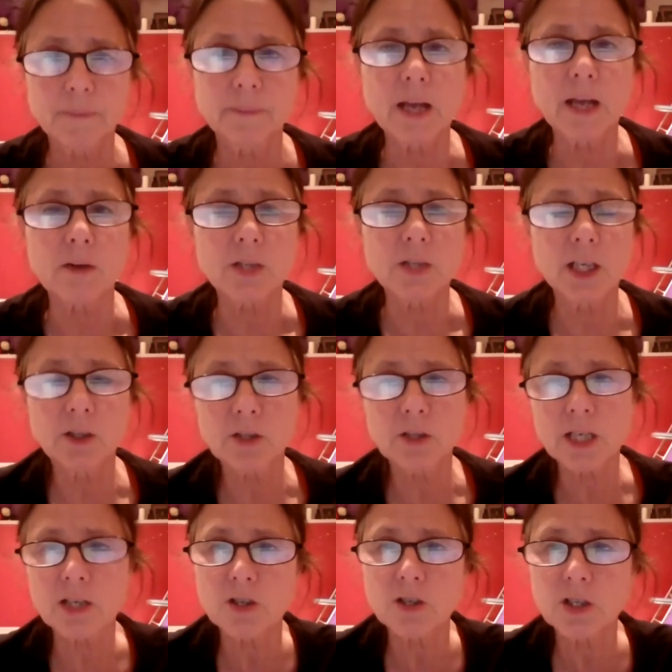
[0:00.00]
Now take your
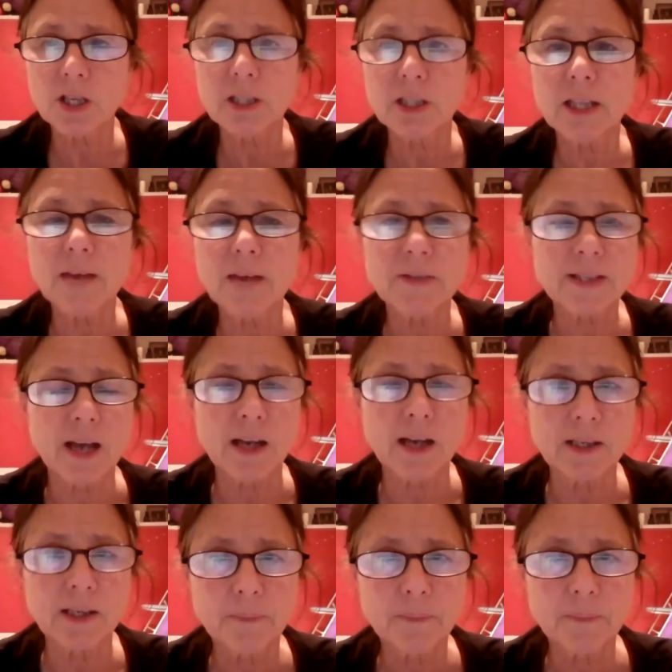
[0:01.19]
attention to the left side.